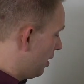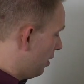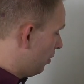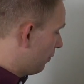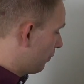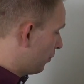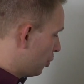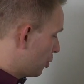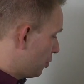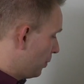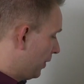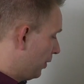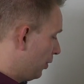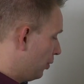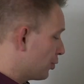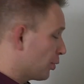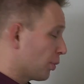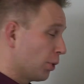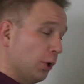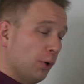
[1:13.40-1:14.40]
Of course, we can
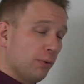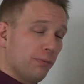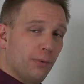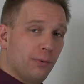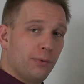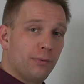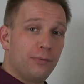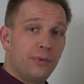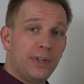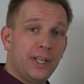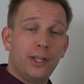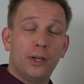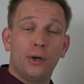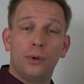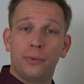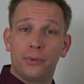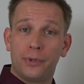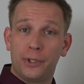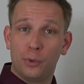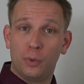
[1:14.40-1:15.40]
also go for
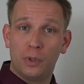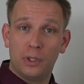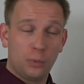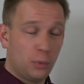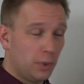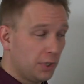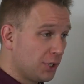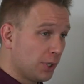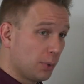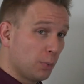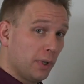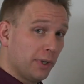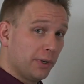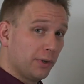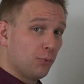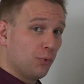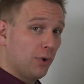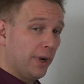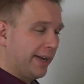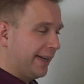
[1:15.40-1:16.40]
video. You are watching one
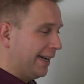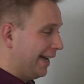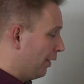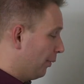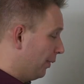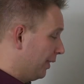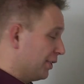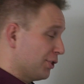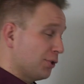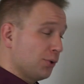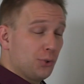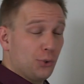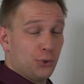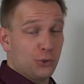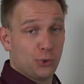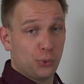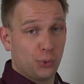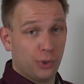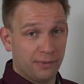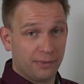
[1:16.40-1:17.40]
right now, and it's also
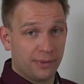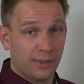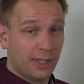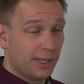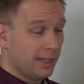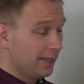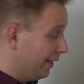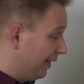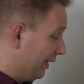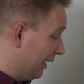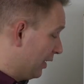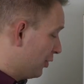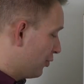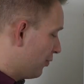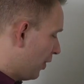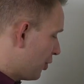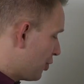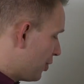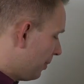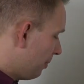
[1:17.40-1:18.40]
sort of an
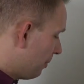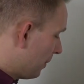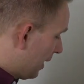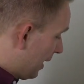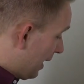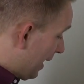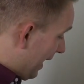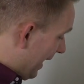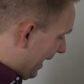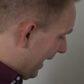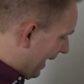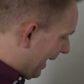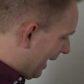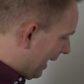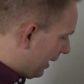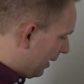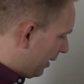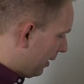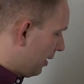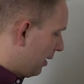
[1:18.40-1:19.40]
instruction.
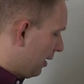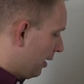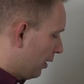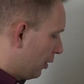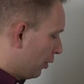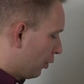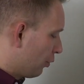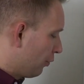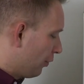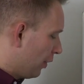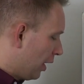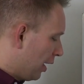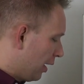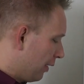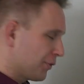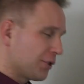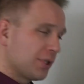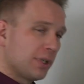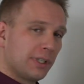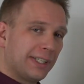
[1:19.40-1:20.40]
And
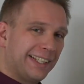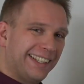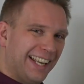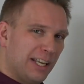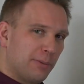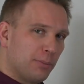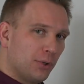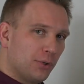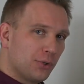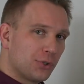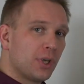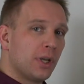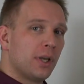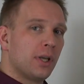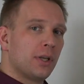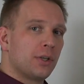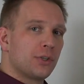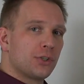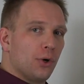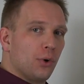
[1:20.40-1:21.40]
graphs, tables,
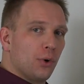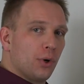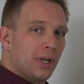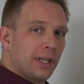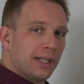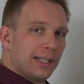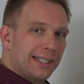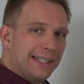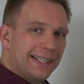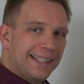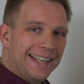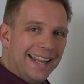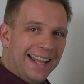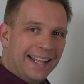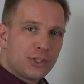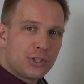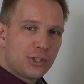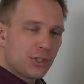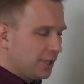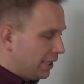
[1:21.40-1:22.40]
so
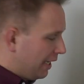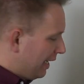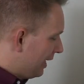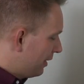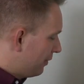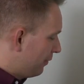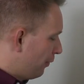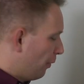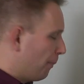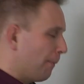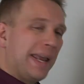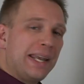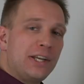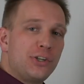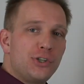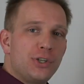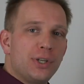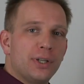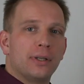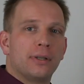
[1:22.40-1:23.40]
dense
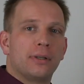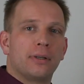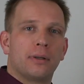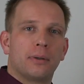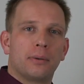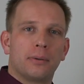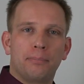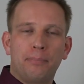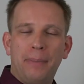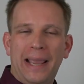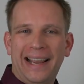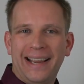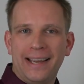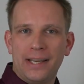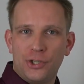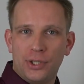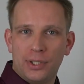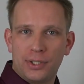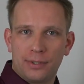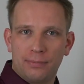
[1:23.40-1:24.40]
information
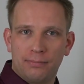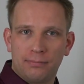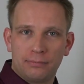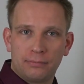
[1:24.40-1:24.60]
packages.